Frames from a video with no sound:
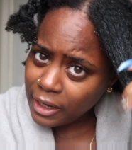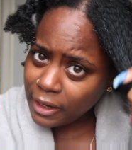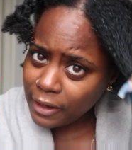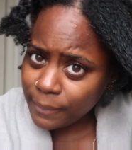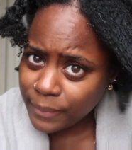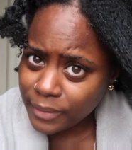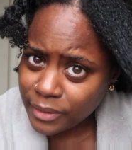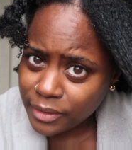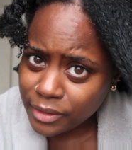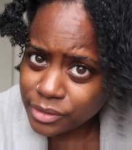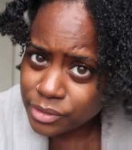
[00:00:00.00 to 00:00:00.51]

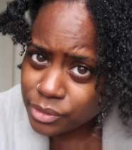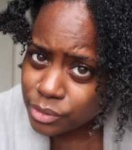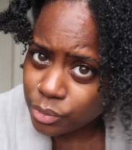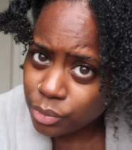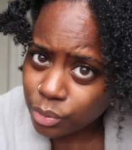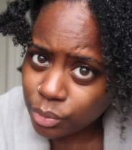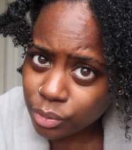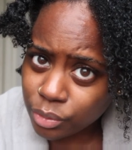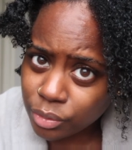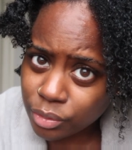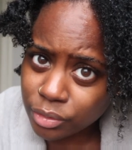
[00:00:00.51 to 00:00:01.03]
Um, and it's
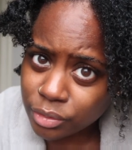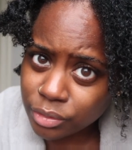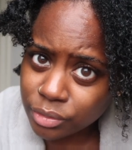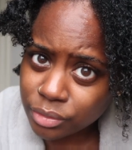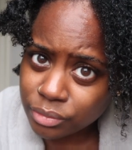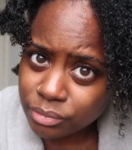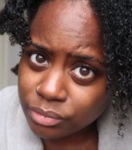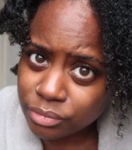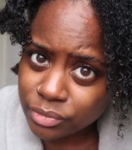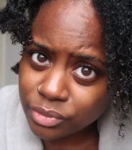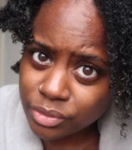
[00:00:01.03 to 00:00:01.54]
cool.
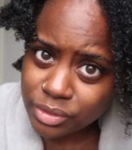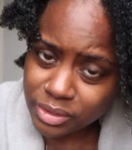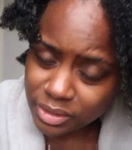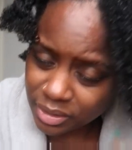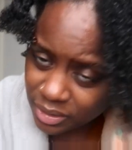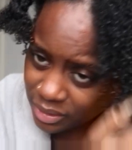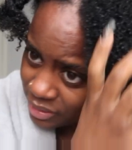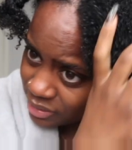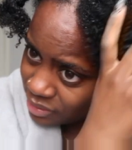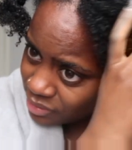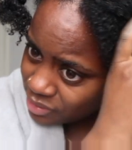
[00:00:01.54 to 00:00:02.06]
You
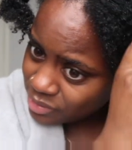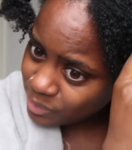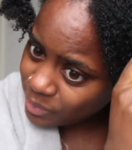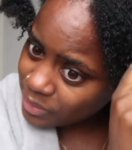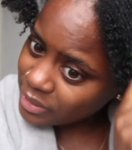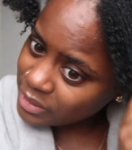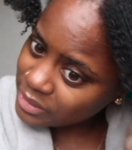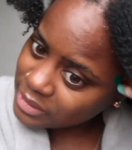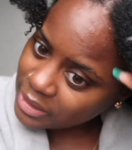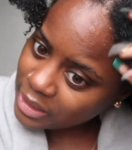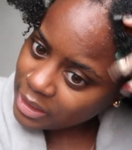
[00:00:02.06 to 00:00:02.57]
see, this is
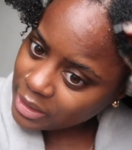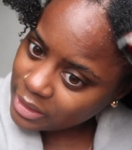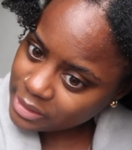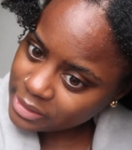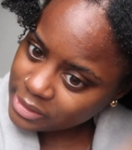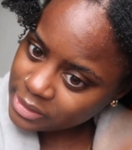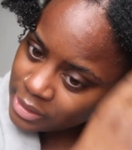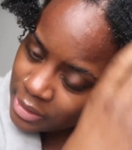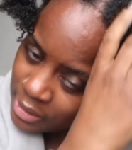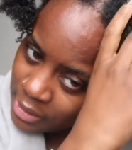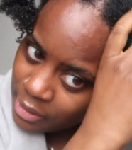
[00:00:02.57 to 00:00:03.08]
what it
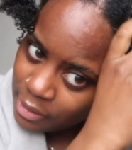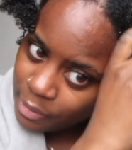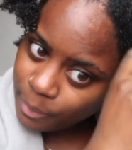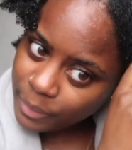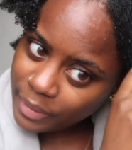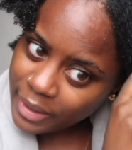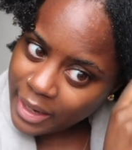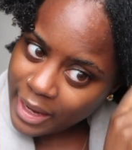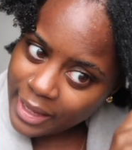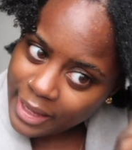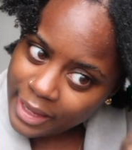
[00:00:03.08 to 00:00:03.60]
does.
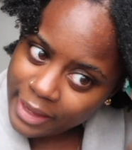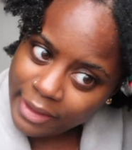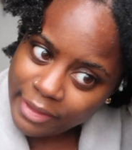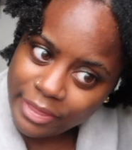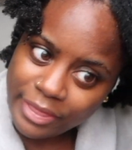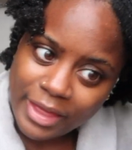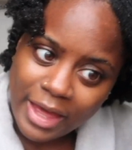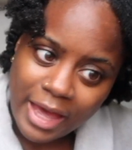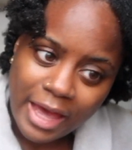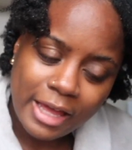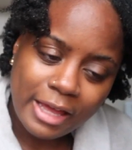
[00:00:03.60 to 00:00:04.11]
But I
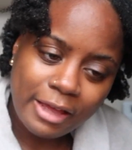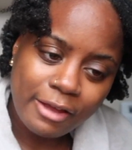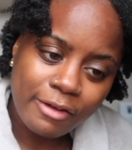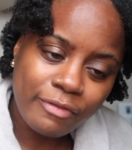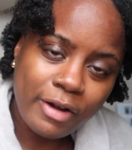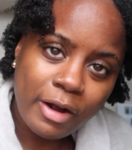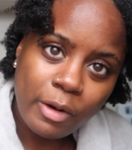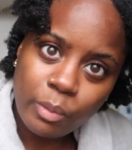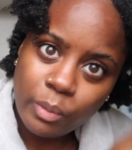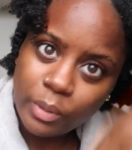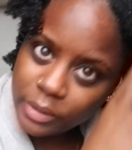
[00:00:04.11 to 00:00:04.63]
hate that
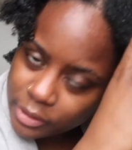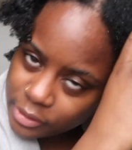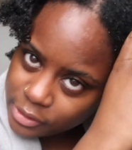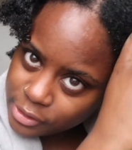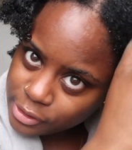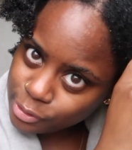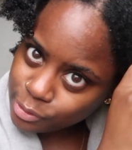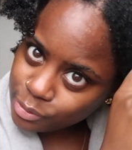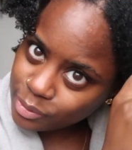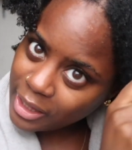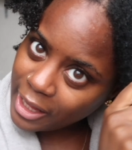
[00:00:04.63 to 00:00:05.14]
if I wanted
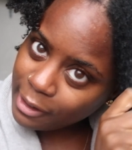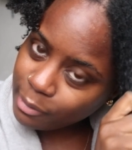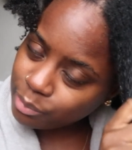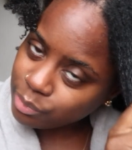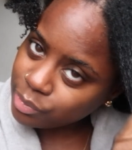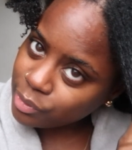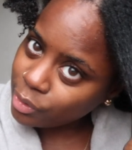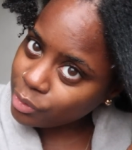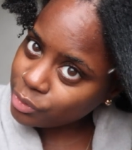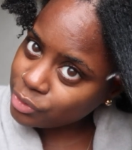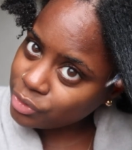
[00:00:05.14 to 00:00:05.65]
to
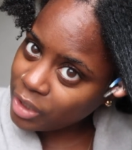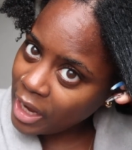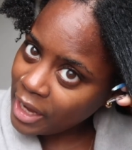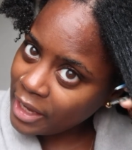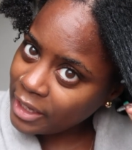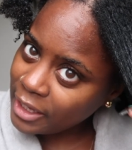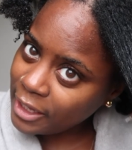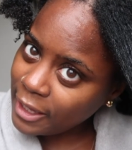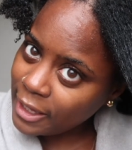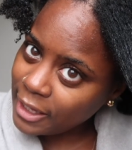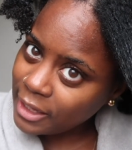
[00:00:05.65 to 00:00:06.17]
like blow dry
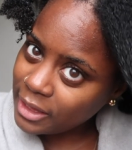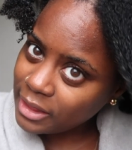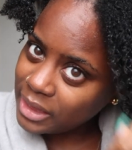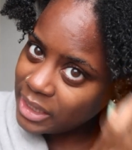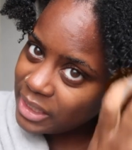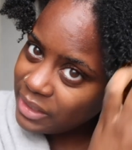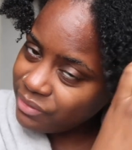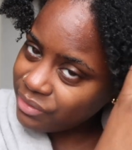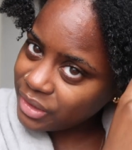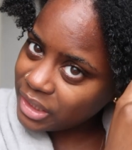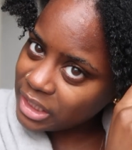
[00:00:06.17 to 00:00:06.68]
it, it
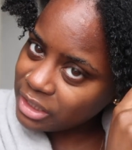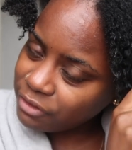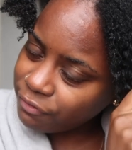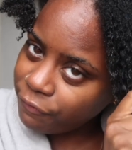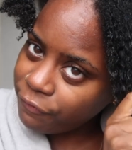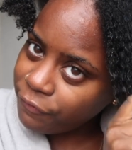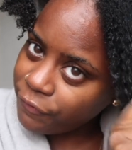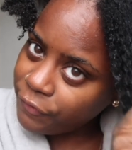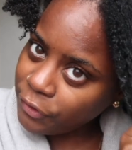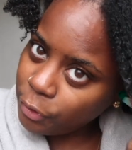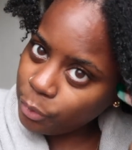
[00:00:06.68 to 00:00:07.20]
leaves this
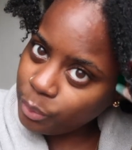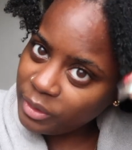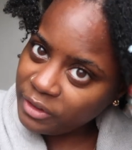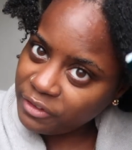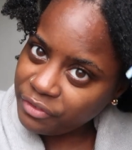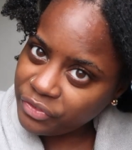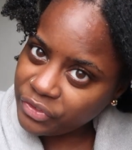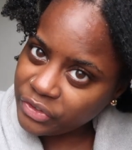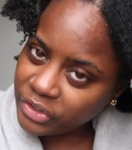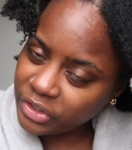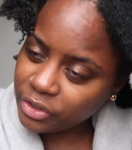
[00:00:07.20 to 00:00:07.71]

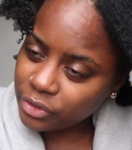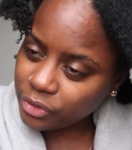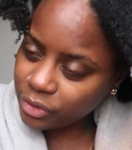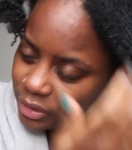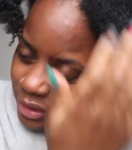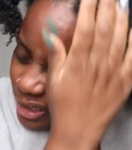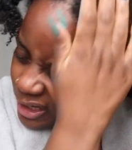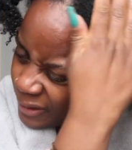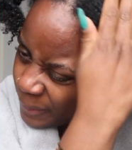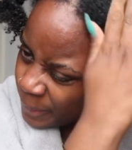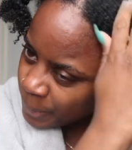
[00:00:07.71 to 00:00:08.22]
filmy feeling
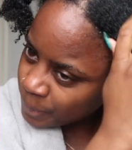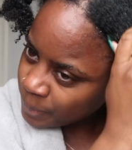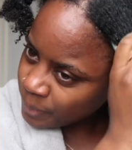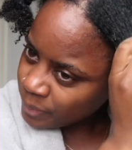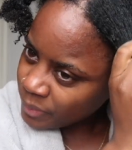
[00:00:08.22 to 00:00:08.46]
on it.